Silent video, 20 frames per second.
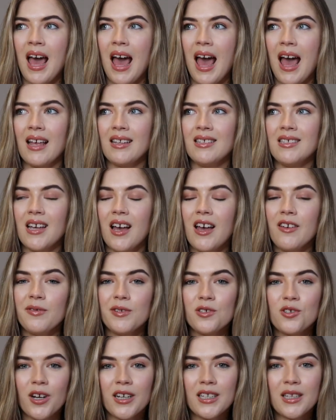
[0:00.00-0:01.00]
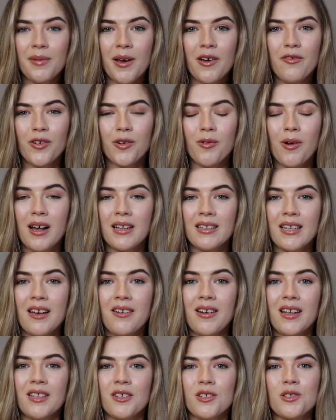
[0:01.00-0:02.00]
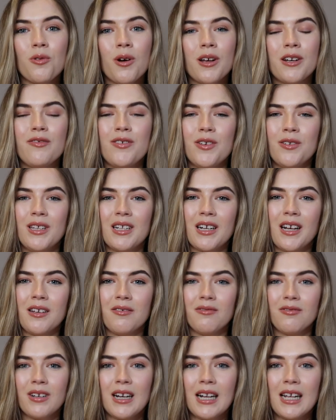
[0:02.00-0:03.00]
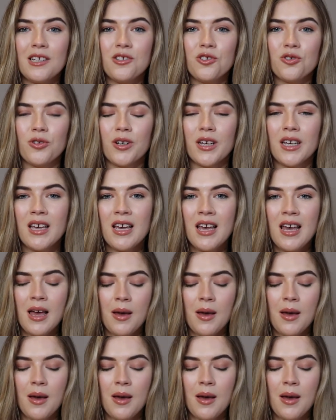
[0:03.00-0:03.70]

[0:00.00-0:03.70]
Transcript: and I've been trying them out for a while now, and there's quite a few that I really enjoy.